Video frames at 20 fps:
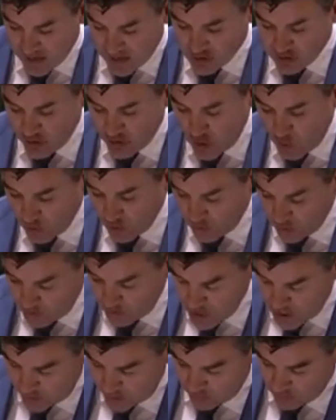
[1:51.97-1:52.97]
Ashley Gordon,
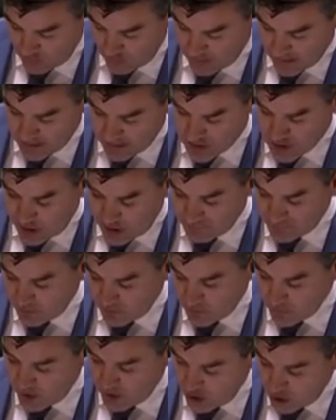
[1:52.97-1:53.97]
33, died
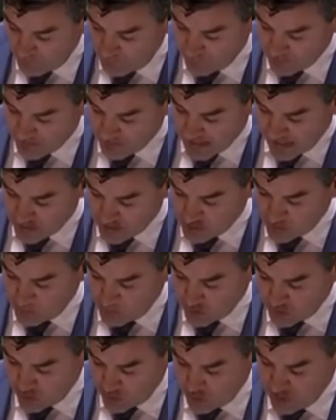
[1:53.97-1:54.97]
following a confrontation
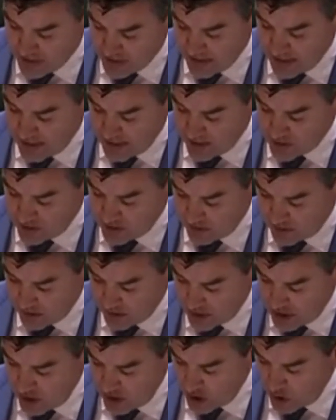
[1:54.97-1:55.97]
with two teenagers
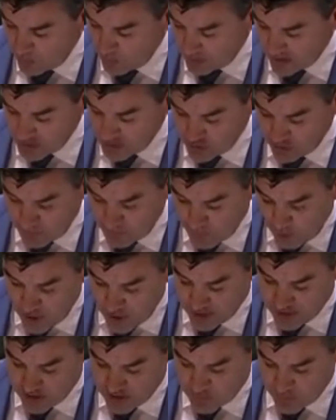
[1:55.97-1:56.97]
who allegedly
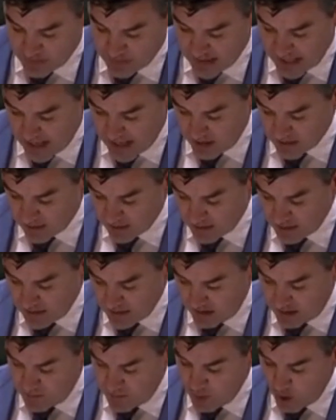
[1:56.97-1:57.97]
broke into his house
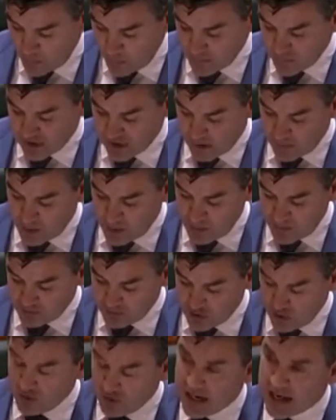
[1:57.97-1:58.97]
in the Melbourne suburb
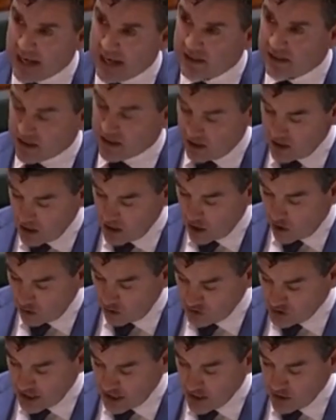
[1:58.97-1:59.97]
of Doncaster
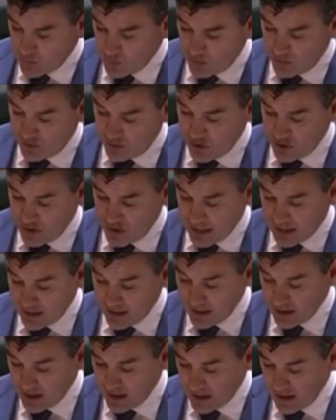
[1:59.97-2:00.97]
on January
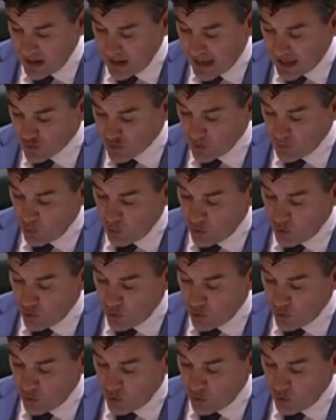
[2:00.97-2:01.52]
13, as